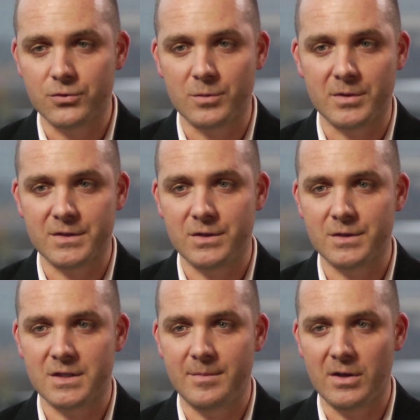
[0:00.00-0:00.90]
Drupal is
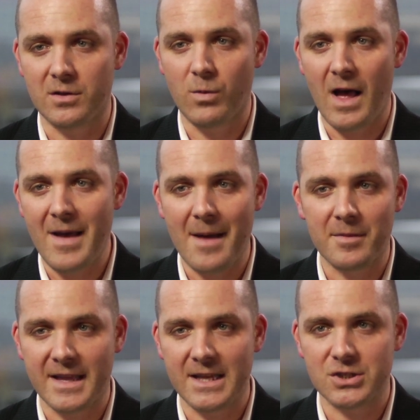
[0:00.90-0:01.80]
used to build web
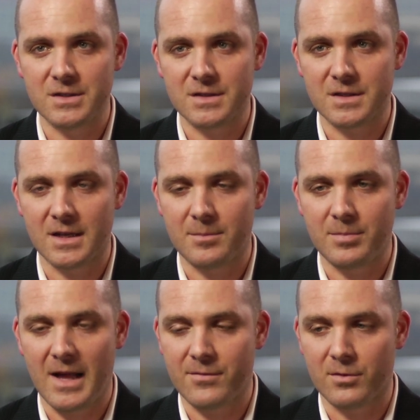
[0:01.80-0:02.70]
applications, uh,
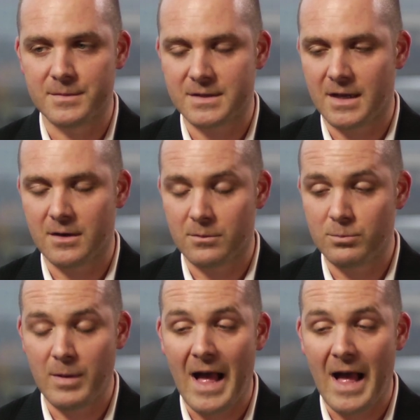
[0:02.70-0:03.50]
platforms, uh,